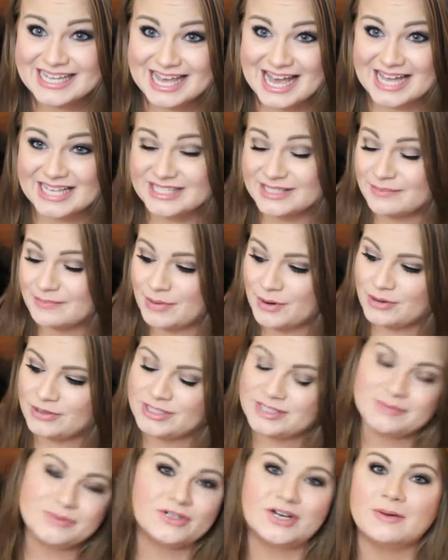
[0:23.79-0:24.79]
Yes,
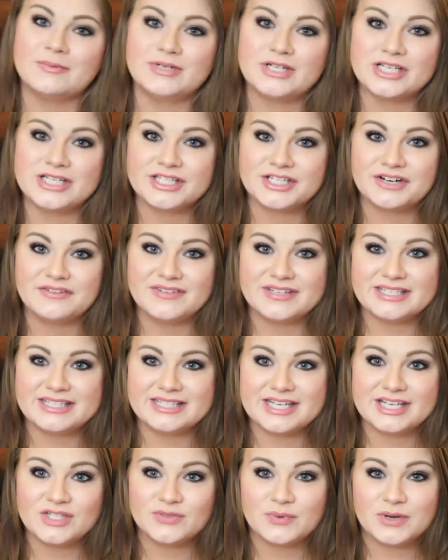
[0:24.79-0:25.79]
both subscription services.